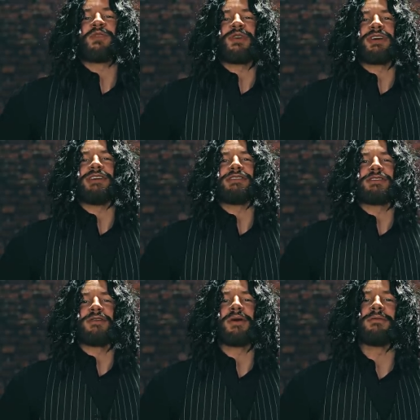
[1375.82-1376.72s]
Okay,
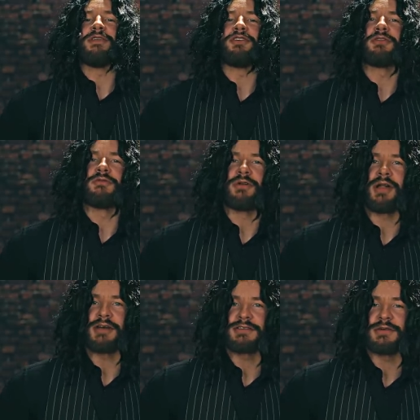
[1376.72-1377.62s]
so hopefully you can
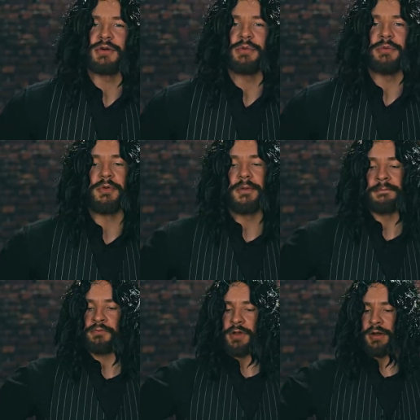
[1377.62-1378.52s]
relax a little bit more.
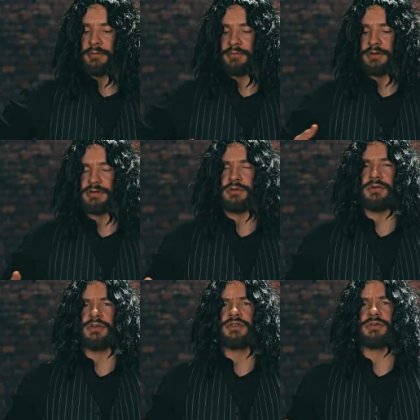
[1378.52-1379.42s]
Please do
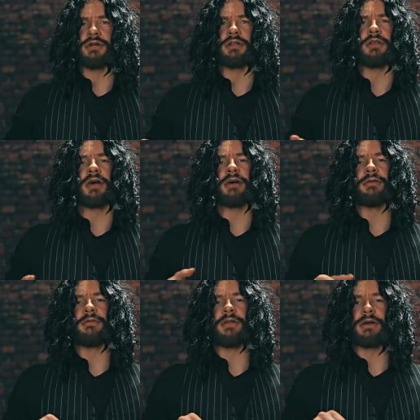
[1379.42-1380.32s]
enjoy the
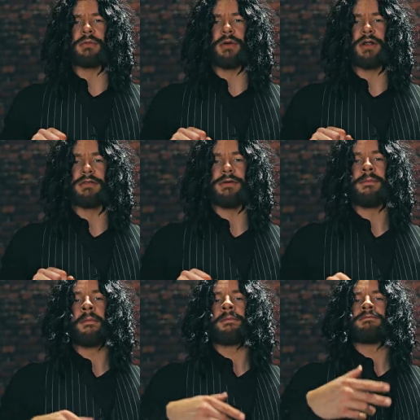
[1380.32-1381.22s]
elderflower wine though.
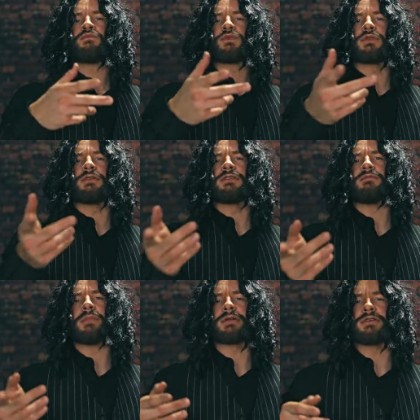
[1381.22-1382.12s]
Drink as
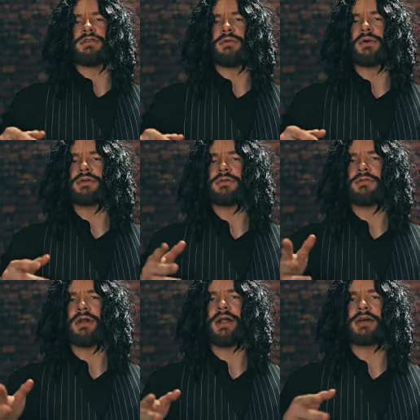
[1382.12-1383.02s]
much as you want,
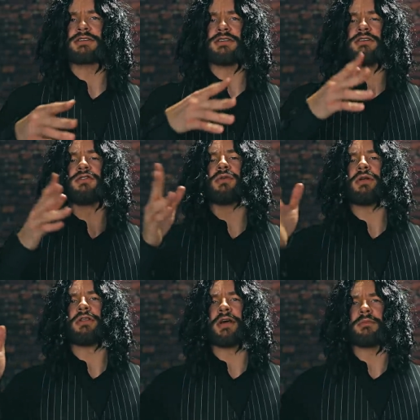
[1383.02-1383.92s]
relax,
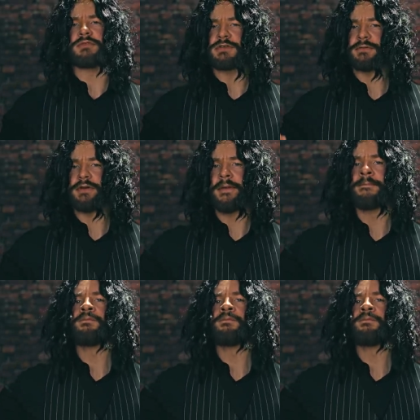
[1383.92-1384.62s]
enjoy the atmosphere.